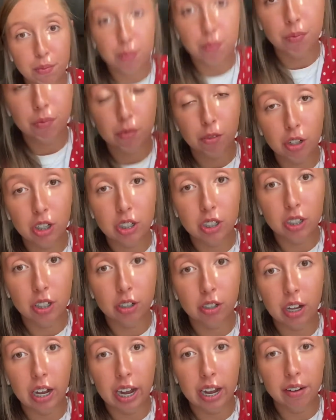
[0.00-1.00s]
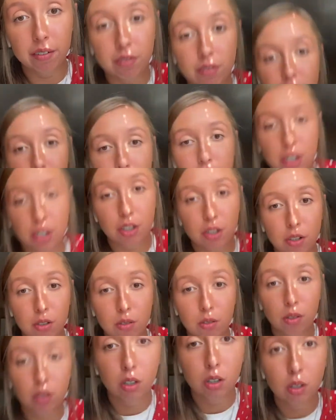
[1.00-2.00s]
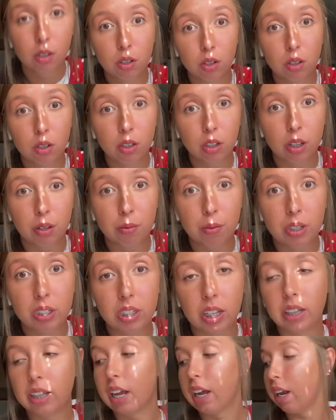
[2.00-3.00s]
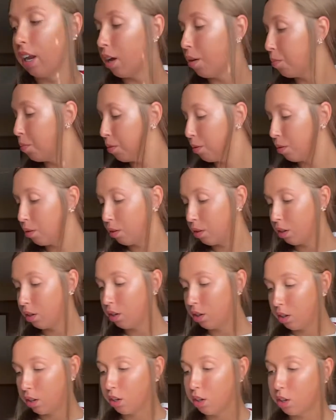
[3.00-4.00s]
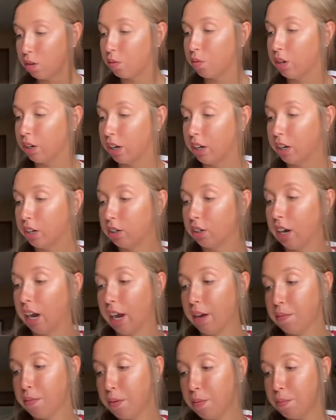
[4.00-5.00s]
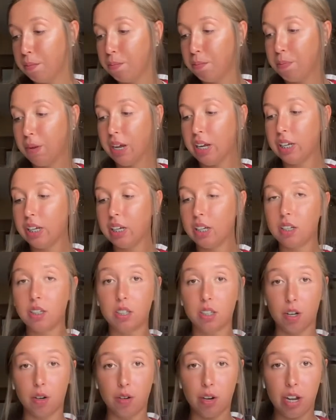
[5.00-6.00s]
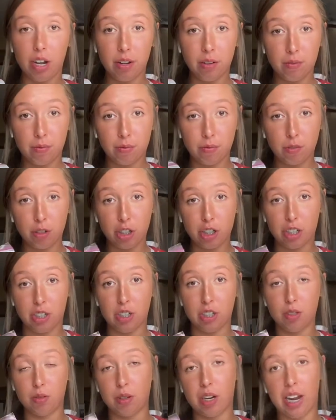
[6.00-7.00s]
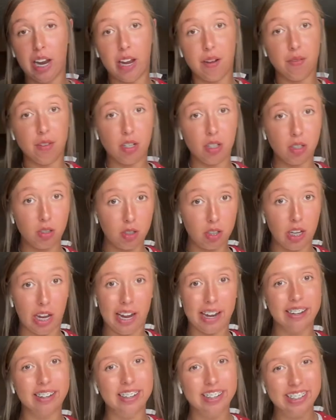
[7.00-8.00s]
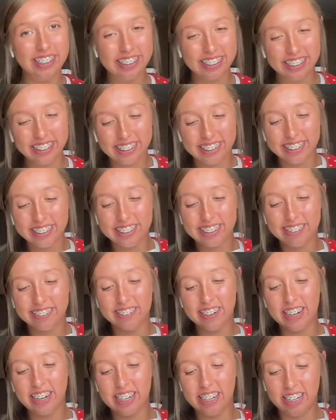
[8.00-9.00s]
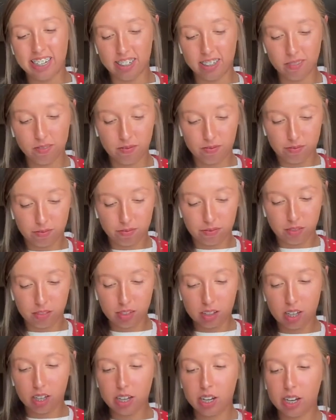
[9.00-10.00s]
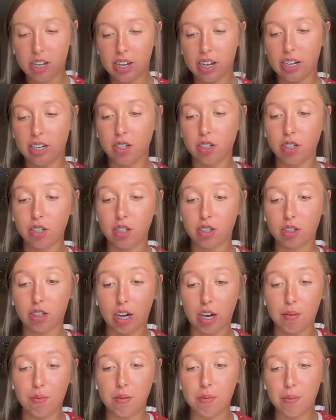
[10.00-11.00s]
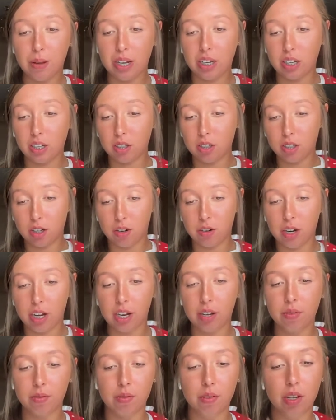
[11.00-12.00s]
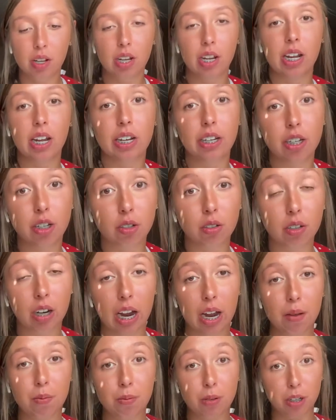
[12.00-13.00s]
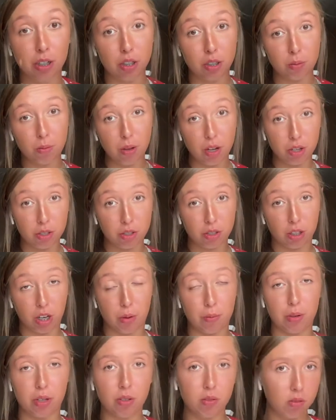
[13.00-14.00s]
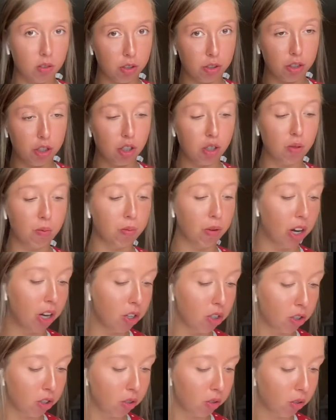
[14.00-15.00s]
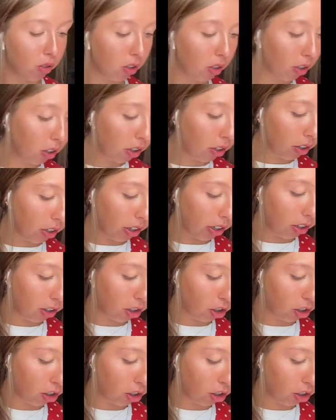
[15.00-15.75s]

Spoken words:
We still have to, let me set that up. We're gonna grab baking soda, which is what I have in this sack right here. And you just grab the baking soda and you grab your small scrubber, little toothbrush, and just